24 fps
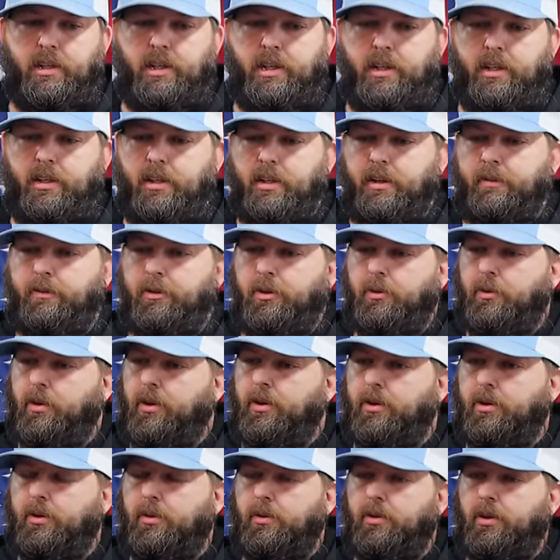and if you
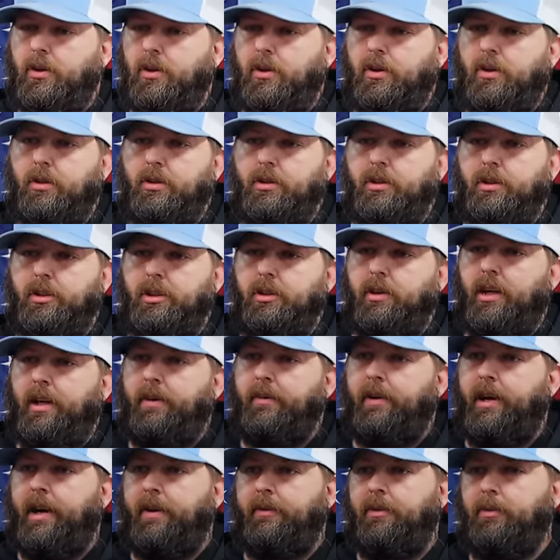work on cars and you
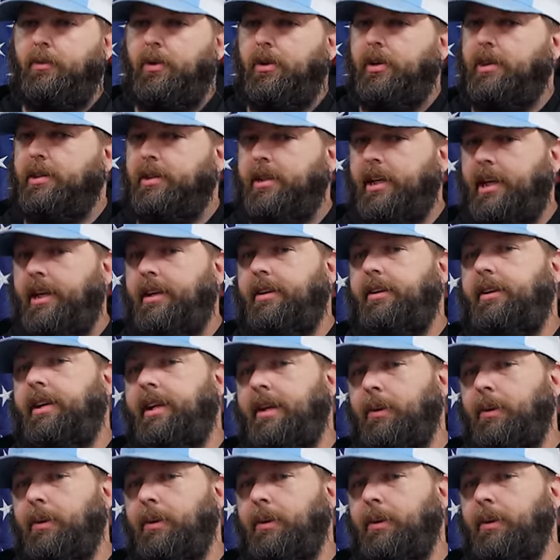have an aftermarket scanner,